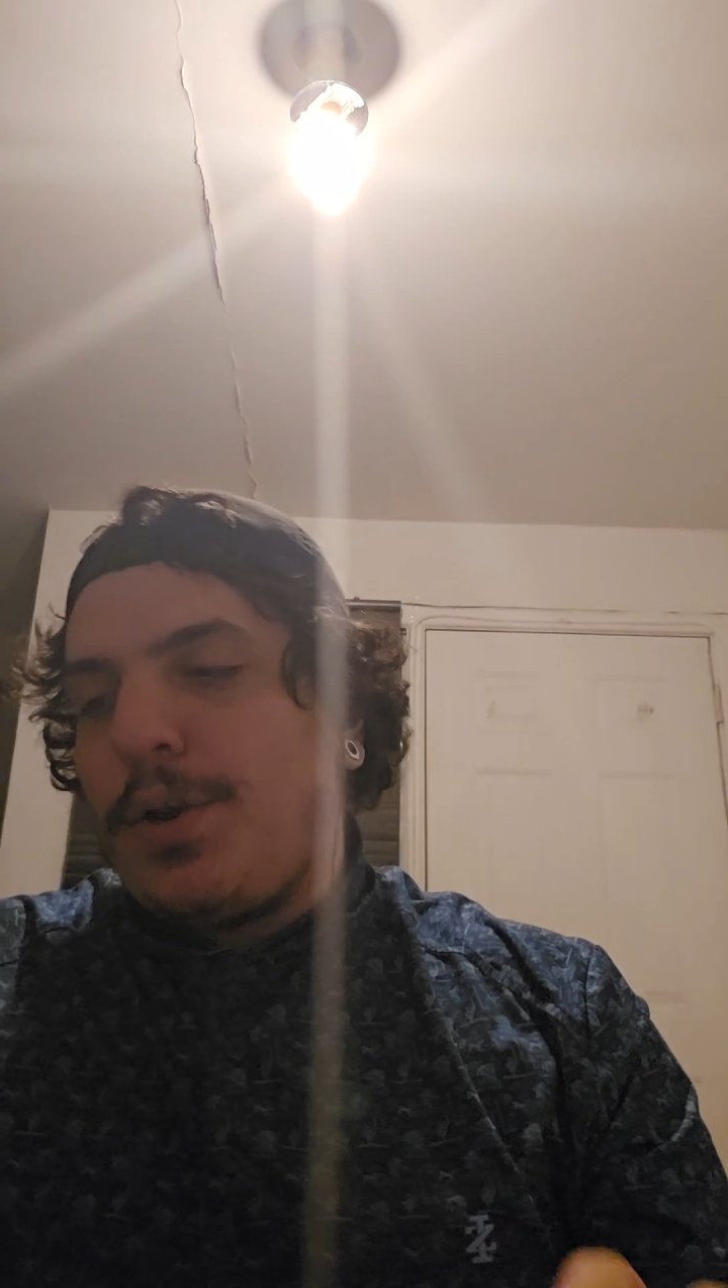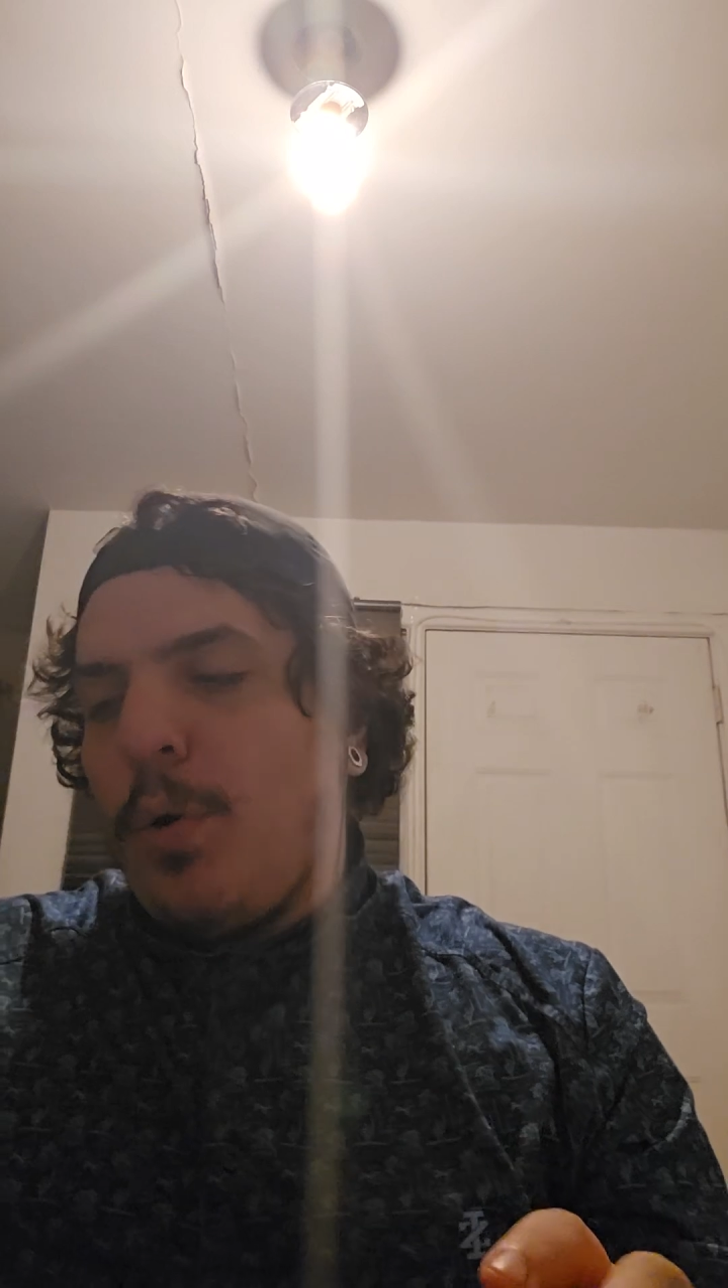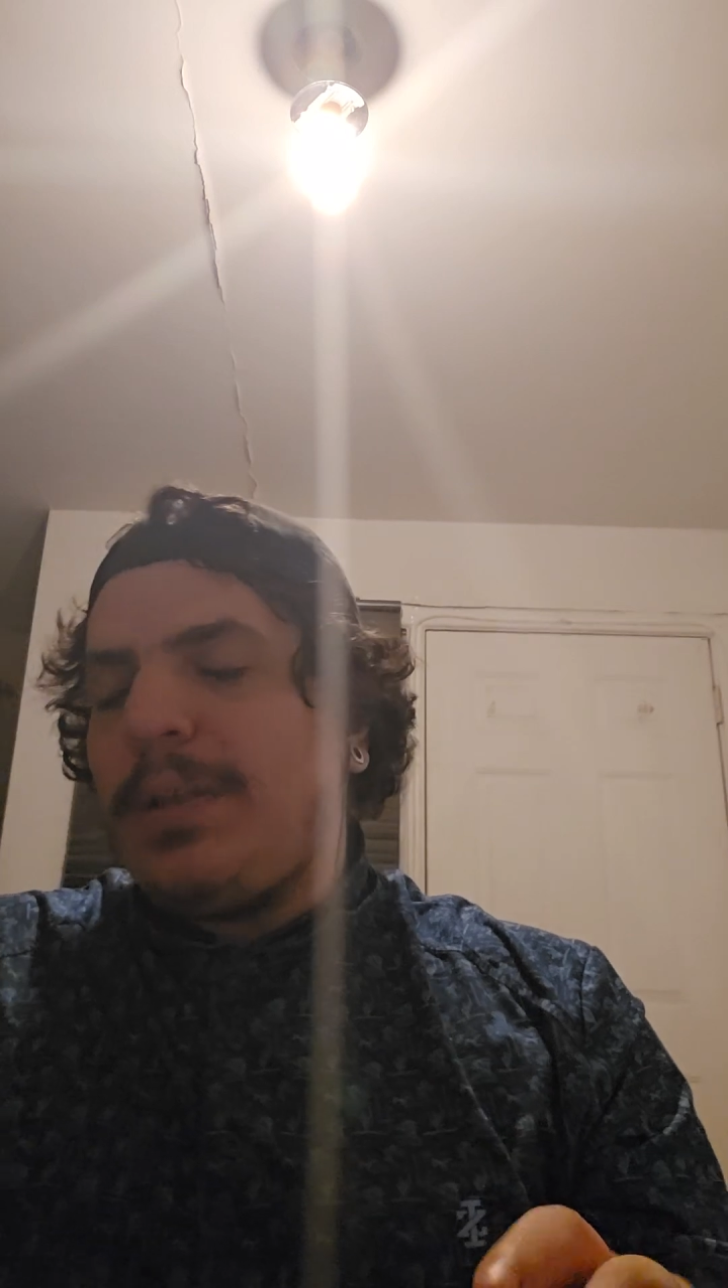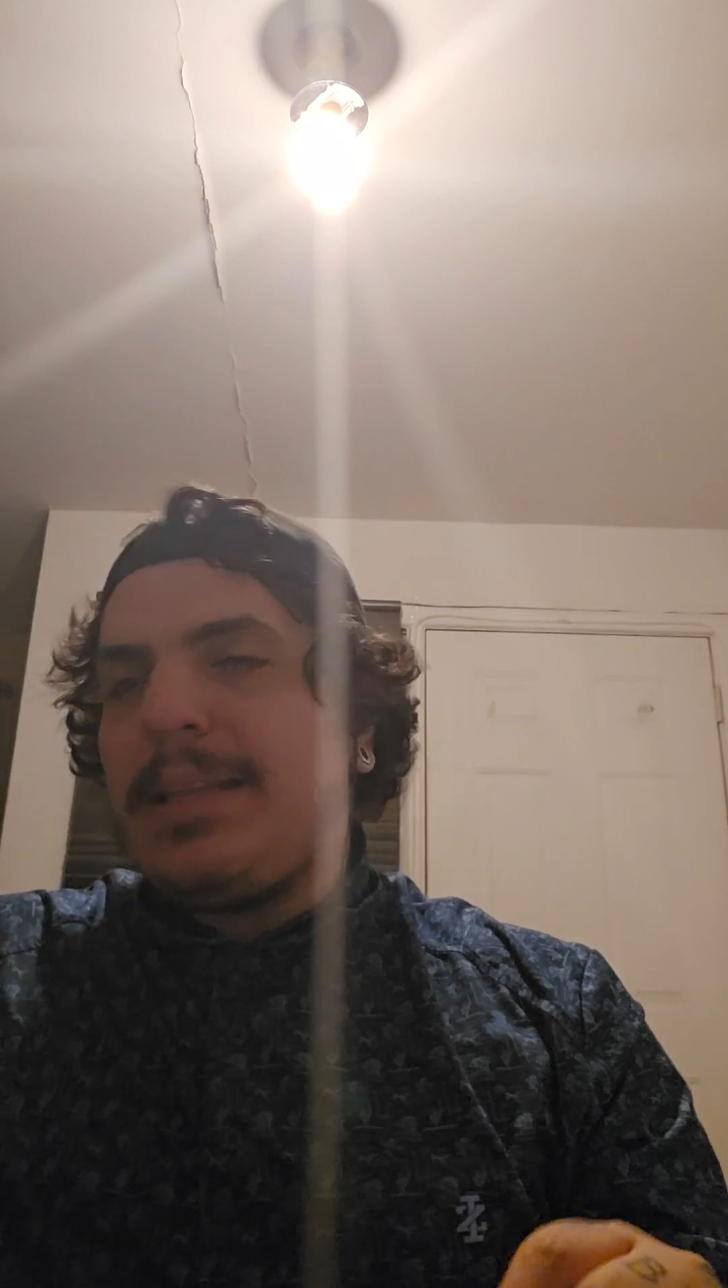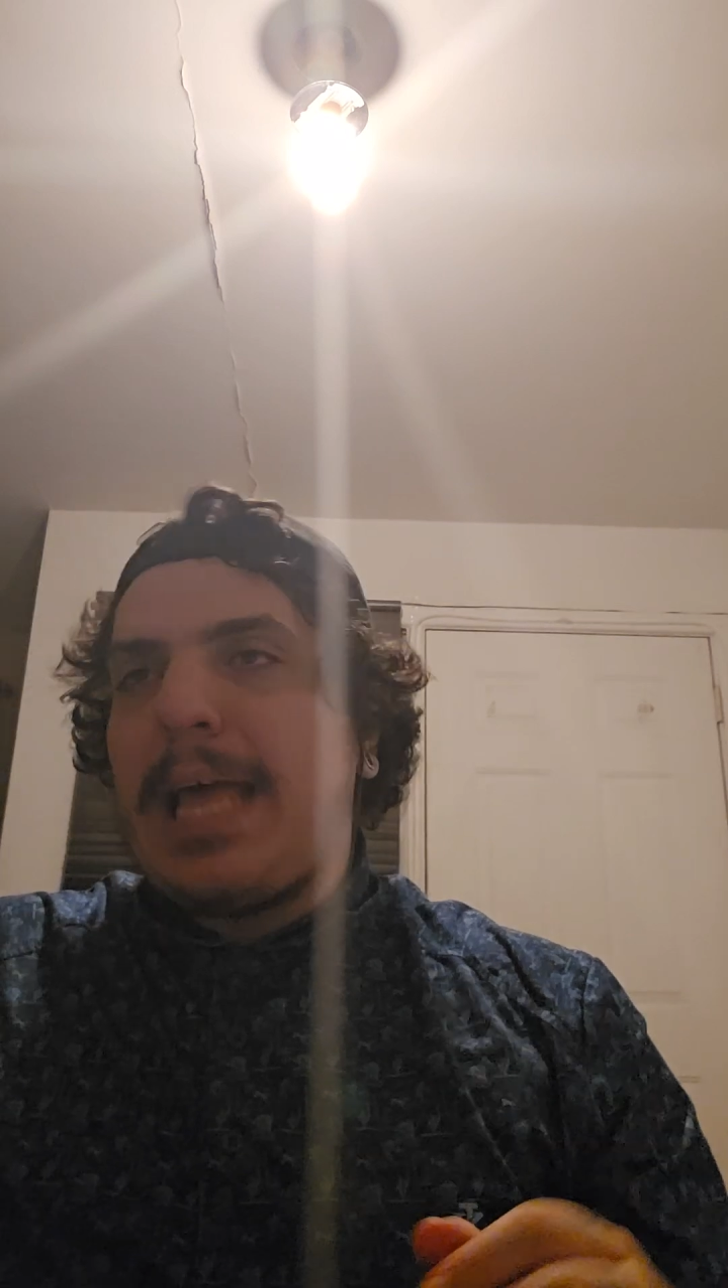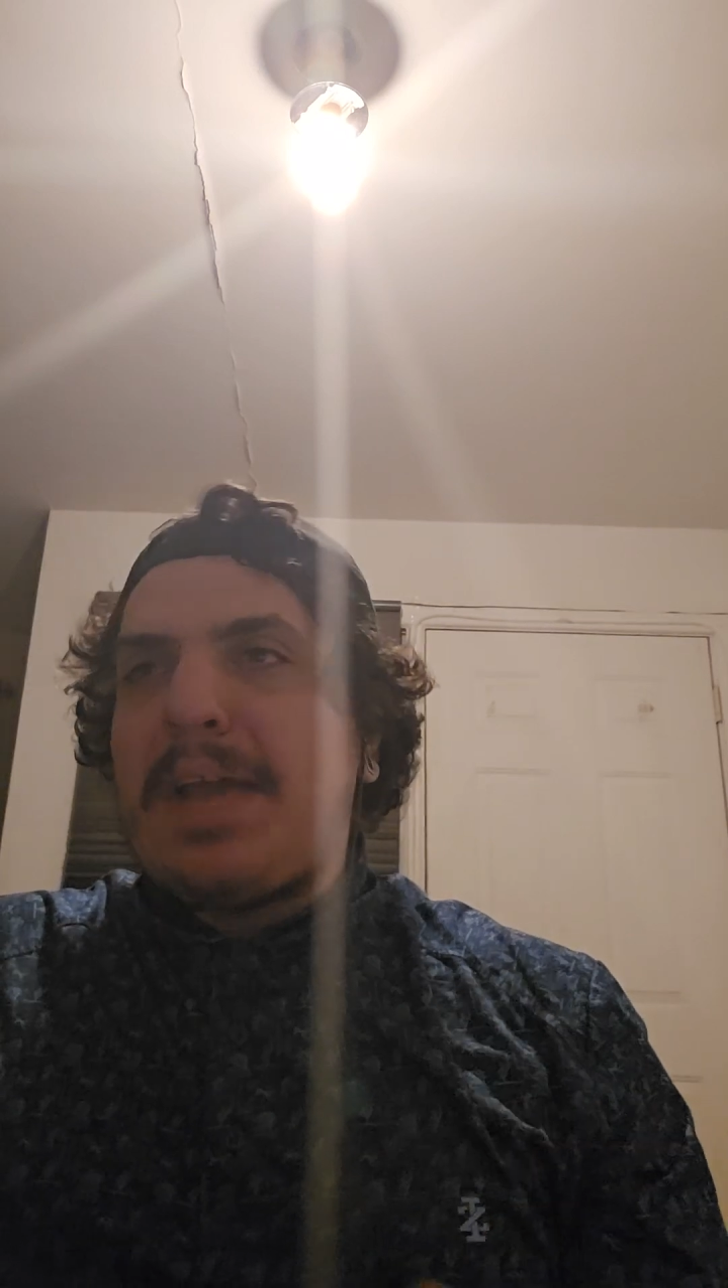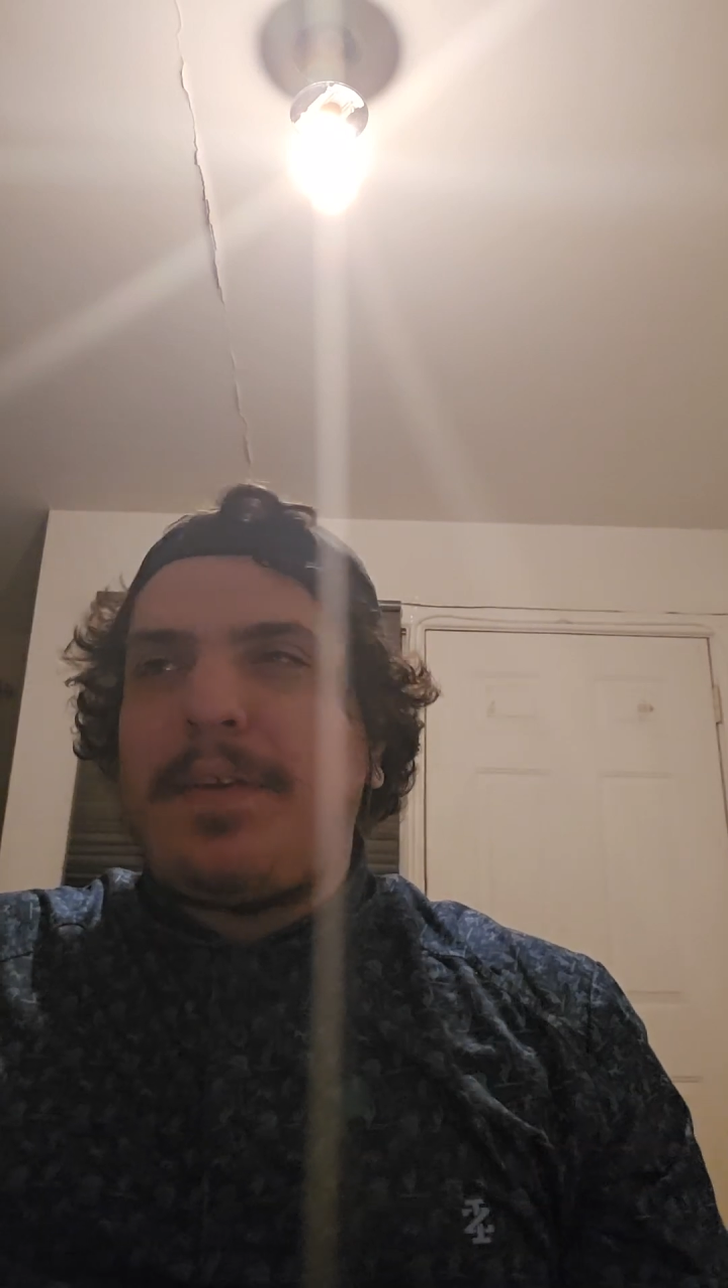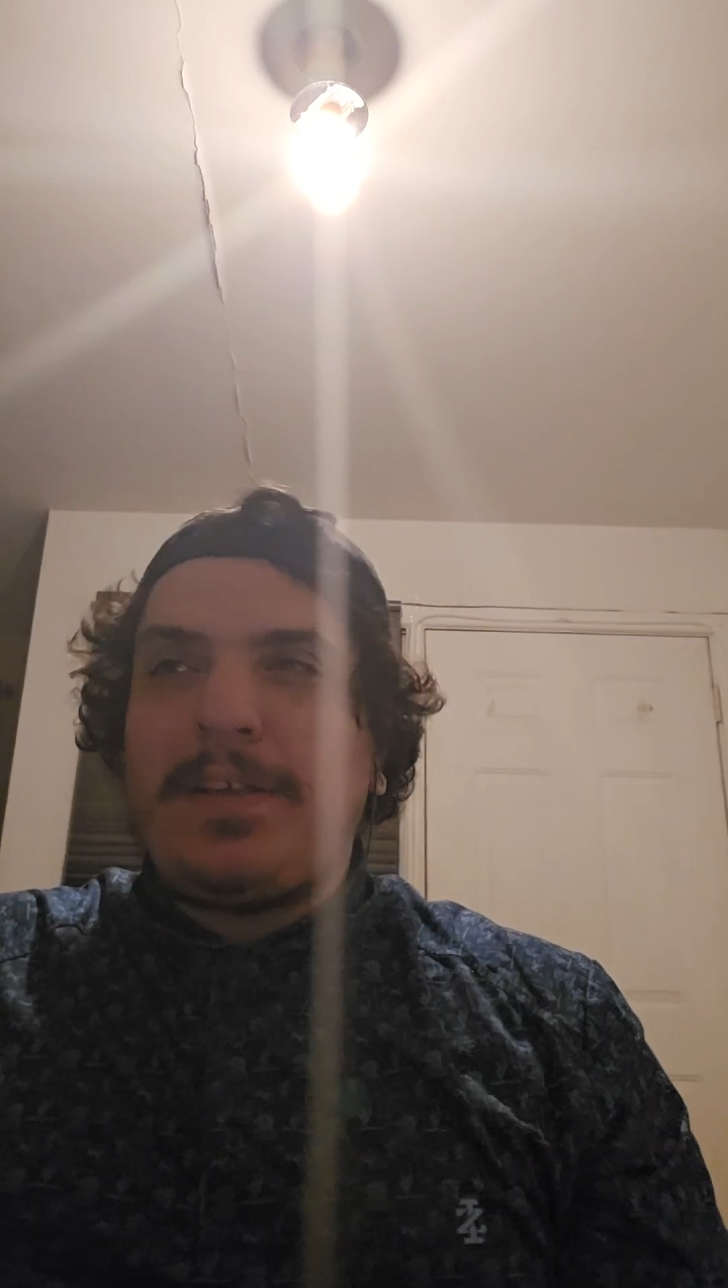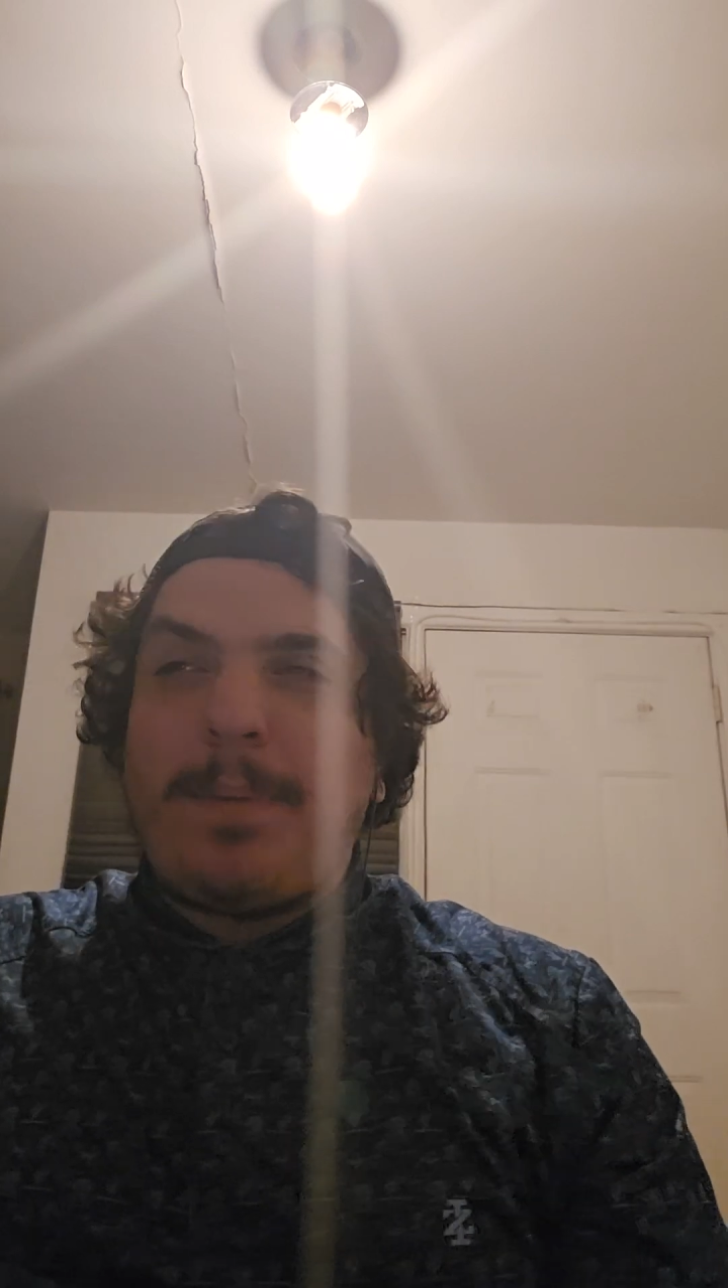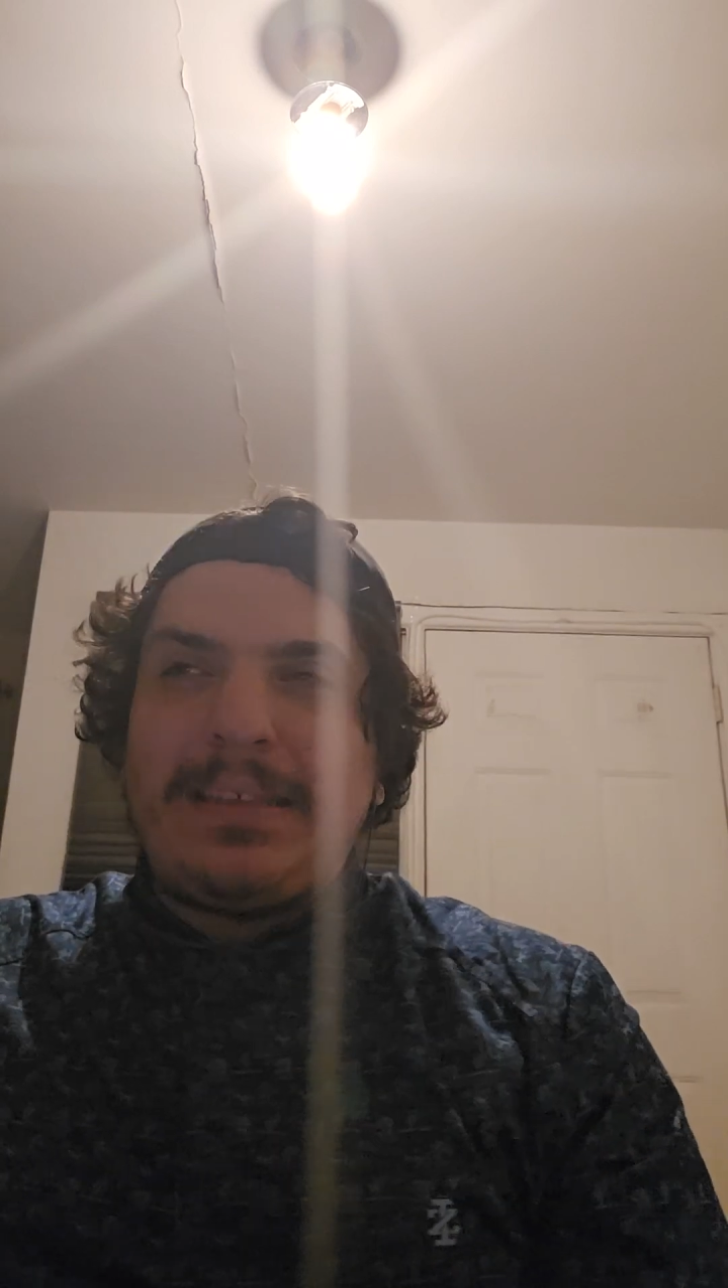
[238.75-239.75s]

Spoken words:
the goal in life is